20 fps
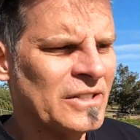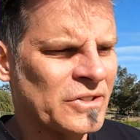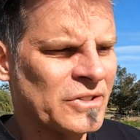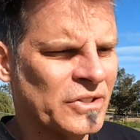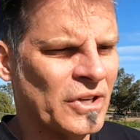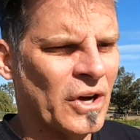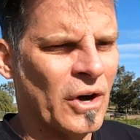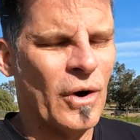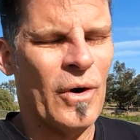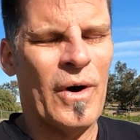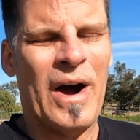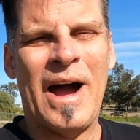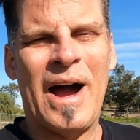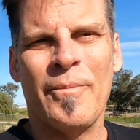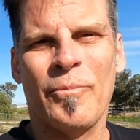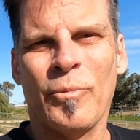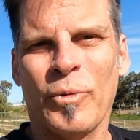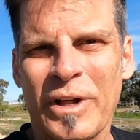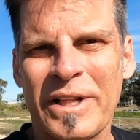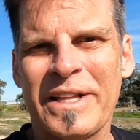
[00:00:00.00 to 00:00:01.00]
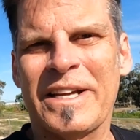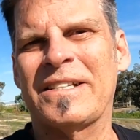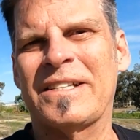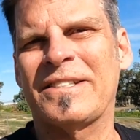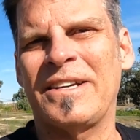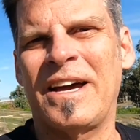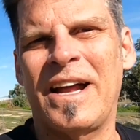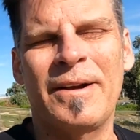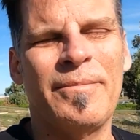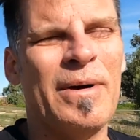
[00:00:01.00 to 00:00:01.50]
So I'm really
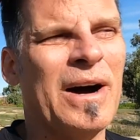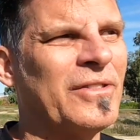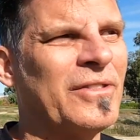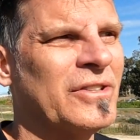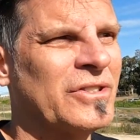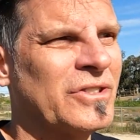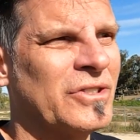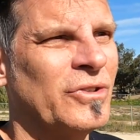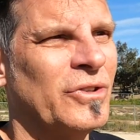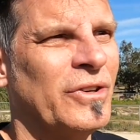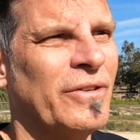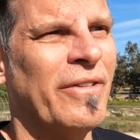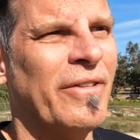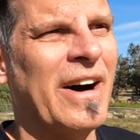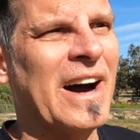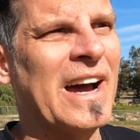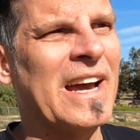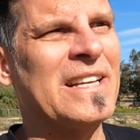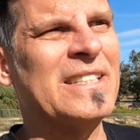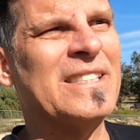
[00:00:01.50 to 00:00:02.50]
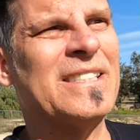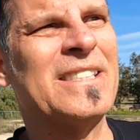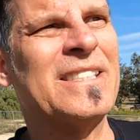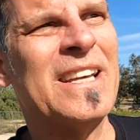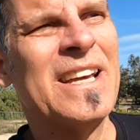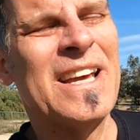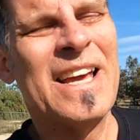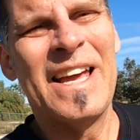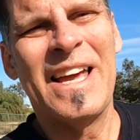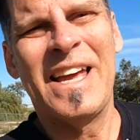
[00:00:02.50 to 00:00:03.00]
excited about this new device
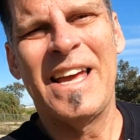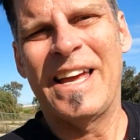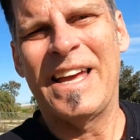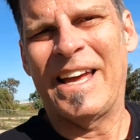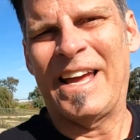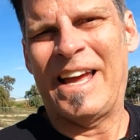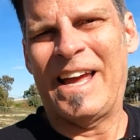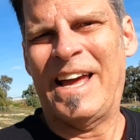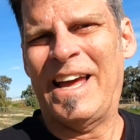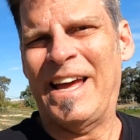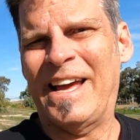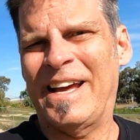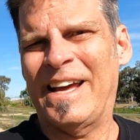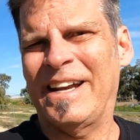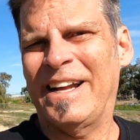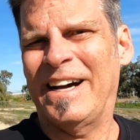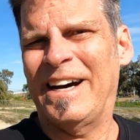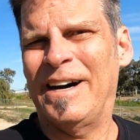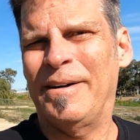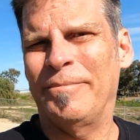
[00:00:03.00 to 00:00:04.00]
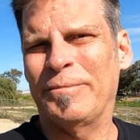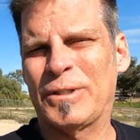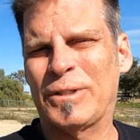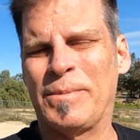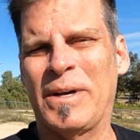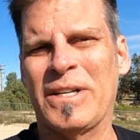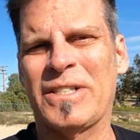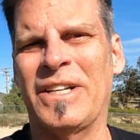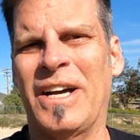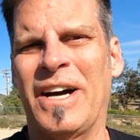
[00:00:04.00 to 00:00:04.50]
and um,
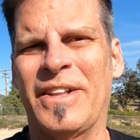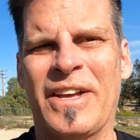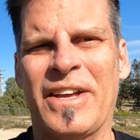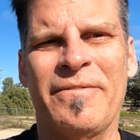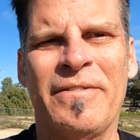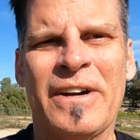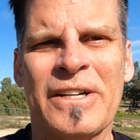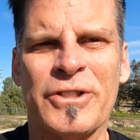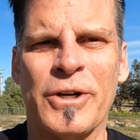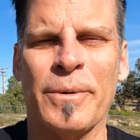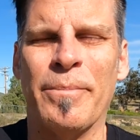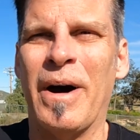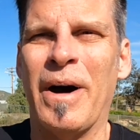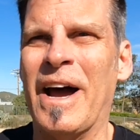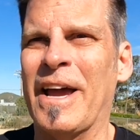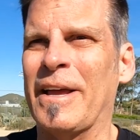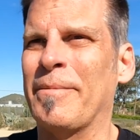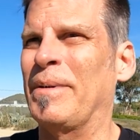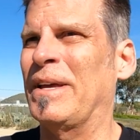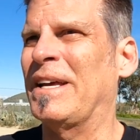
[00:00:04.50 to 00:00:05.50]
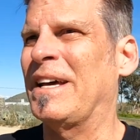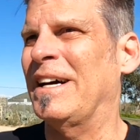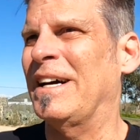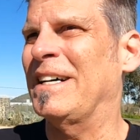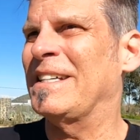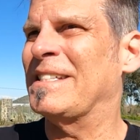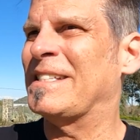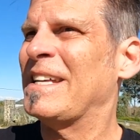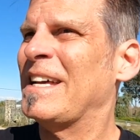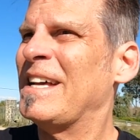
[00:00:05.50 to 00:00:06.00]
especially on the adventure bike
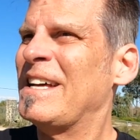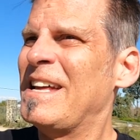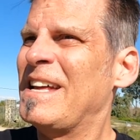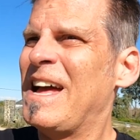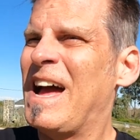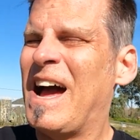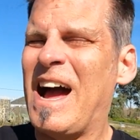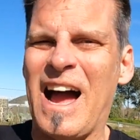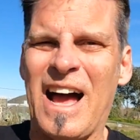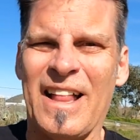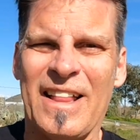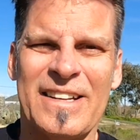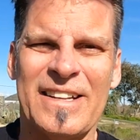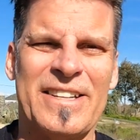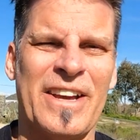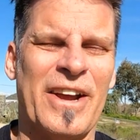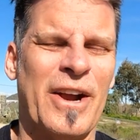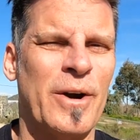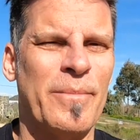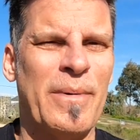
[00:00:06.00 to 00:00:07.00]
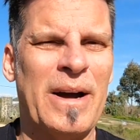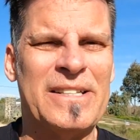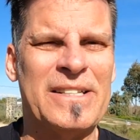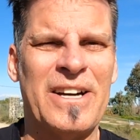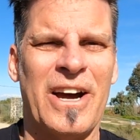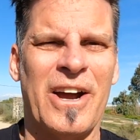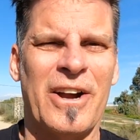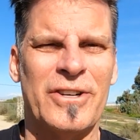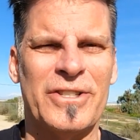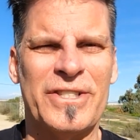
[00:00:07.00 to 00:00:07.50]
because I like to air my
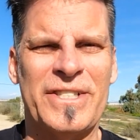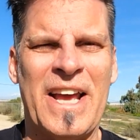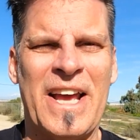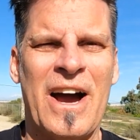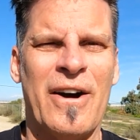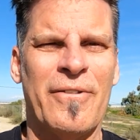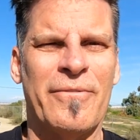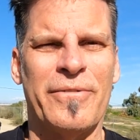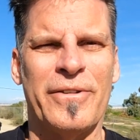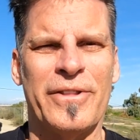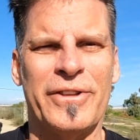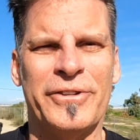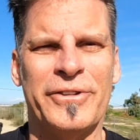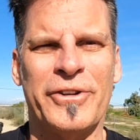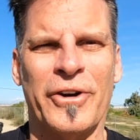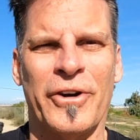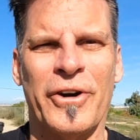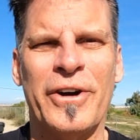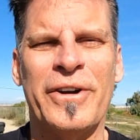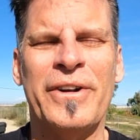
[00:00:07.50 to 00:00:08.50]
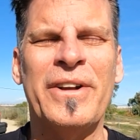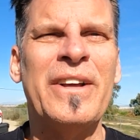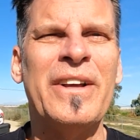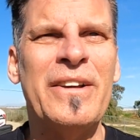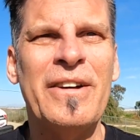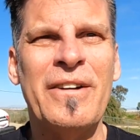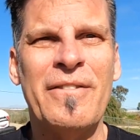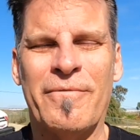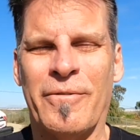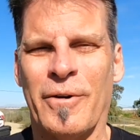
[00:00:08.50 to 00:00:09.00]
tires down for the dirt
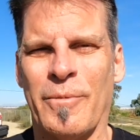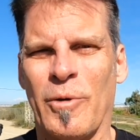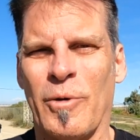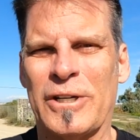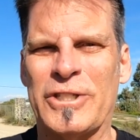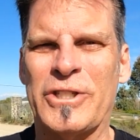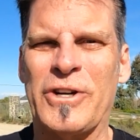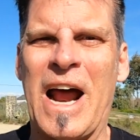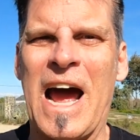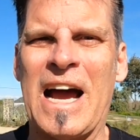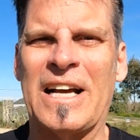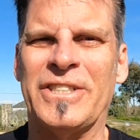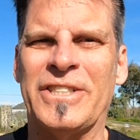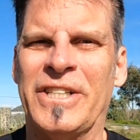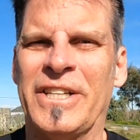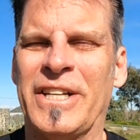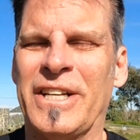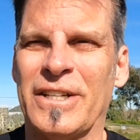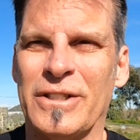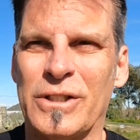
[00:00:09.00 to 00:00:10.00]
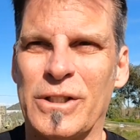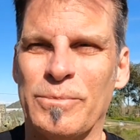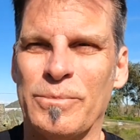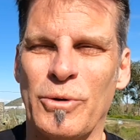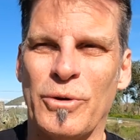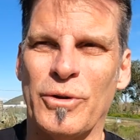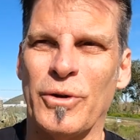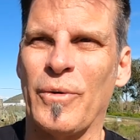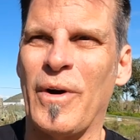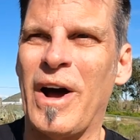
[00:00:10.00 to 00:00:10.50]
for more traction and a
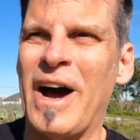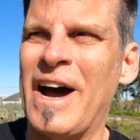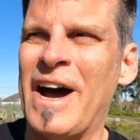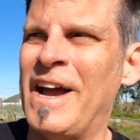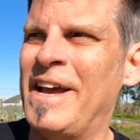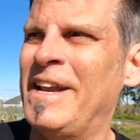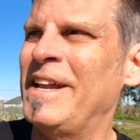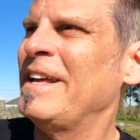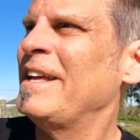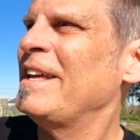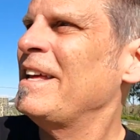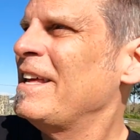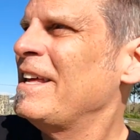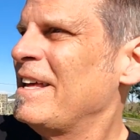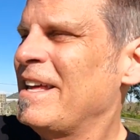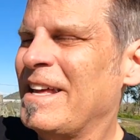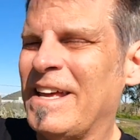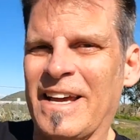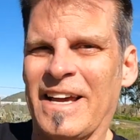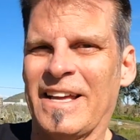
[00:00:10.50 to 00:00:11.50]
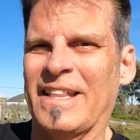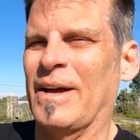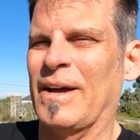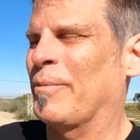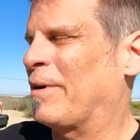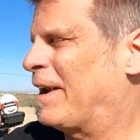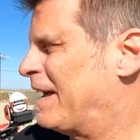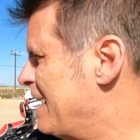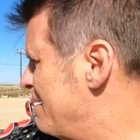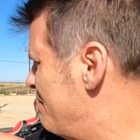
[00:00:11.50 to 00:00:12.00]
smoother ride. And then when I